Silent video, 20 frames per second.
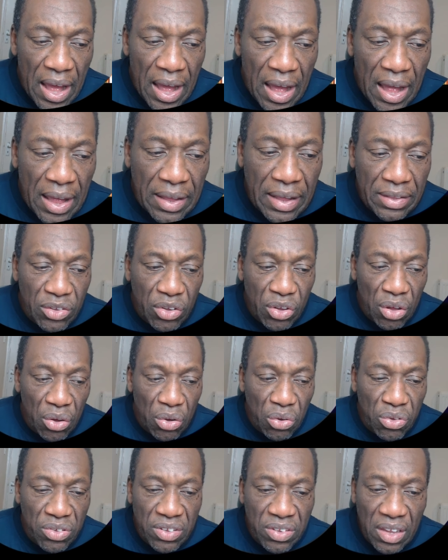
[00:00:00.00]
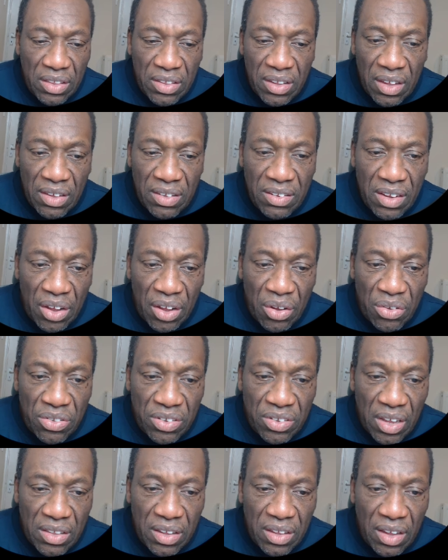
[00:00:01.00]
and you can go to settings, click on
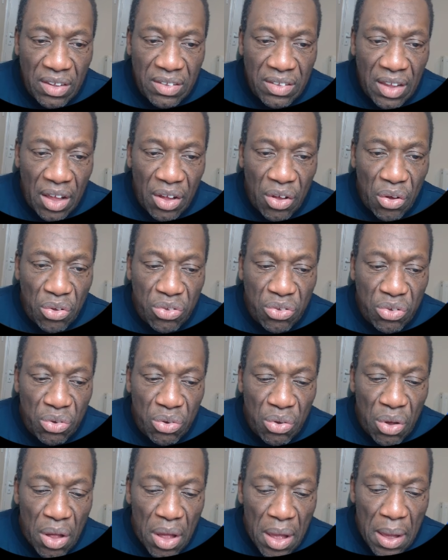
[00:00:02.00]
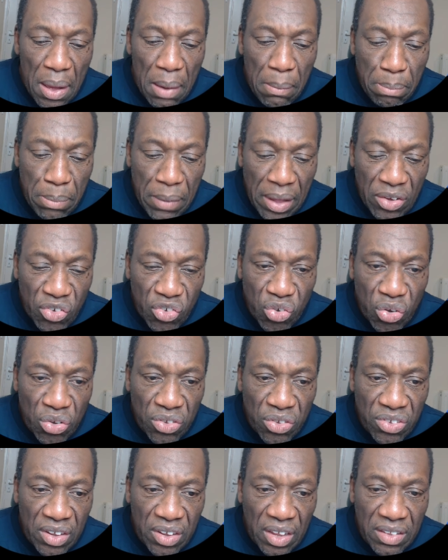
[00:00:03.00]
settings, and go to
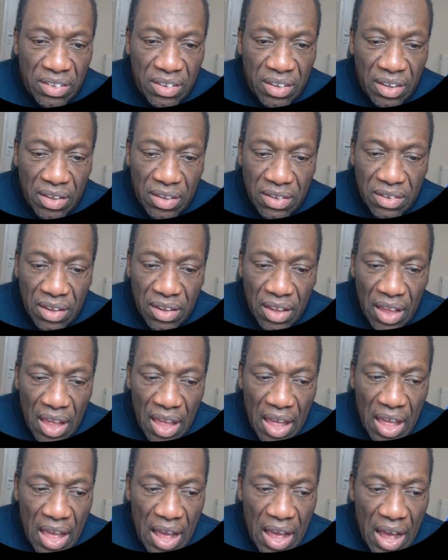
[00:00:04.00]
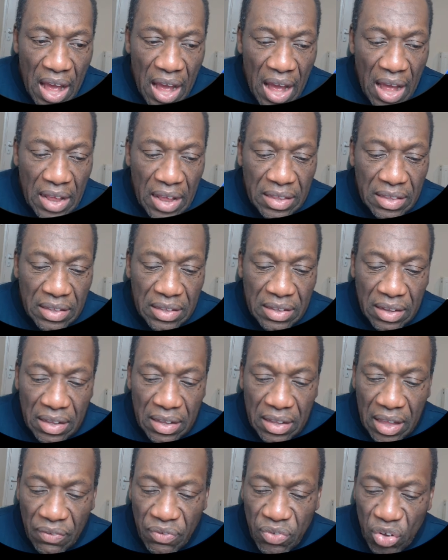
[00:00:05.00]
mention settings. And
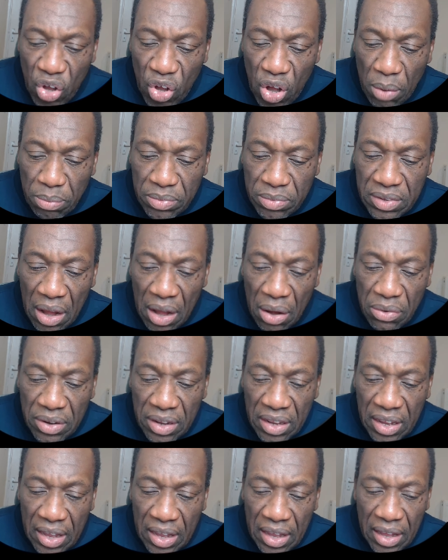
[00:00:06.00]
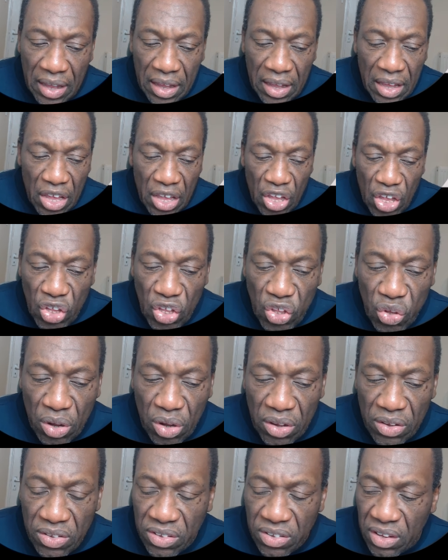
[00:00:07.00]
if you come down here,
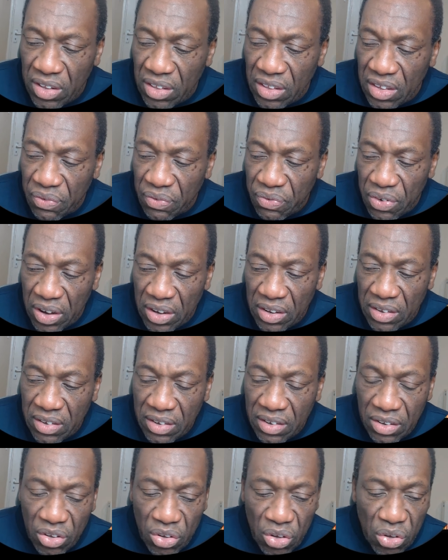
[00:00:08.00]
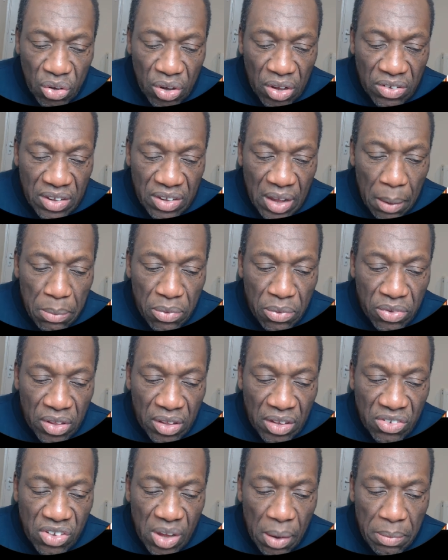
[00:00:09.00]
you can see the different, you can see I'm
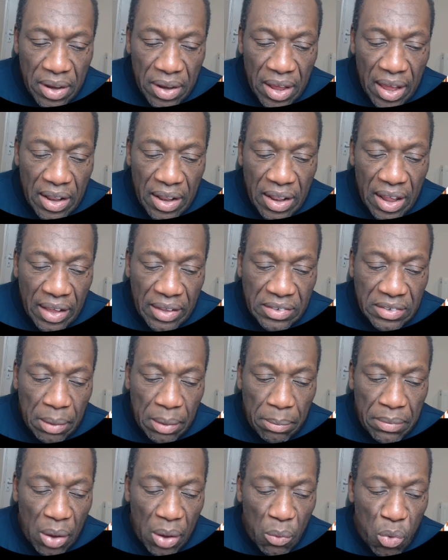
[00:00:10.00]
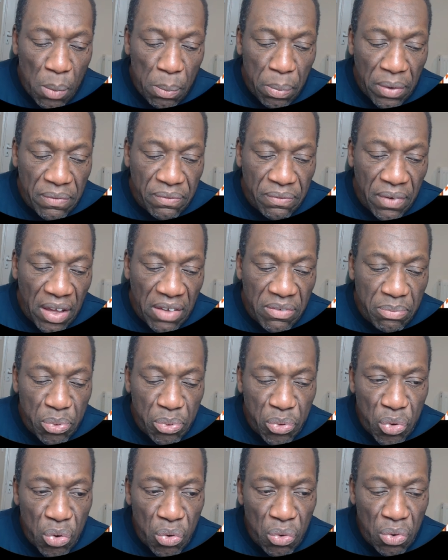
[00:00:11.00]
using Gemini, like Gemini
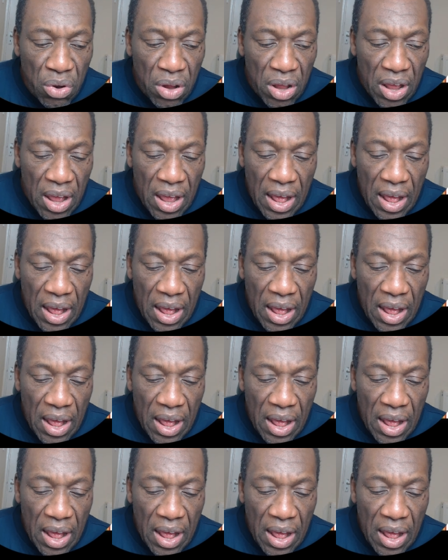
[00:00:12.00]
1.5 Pro,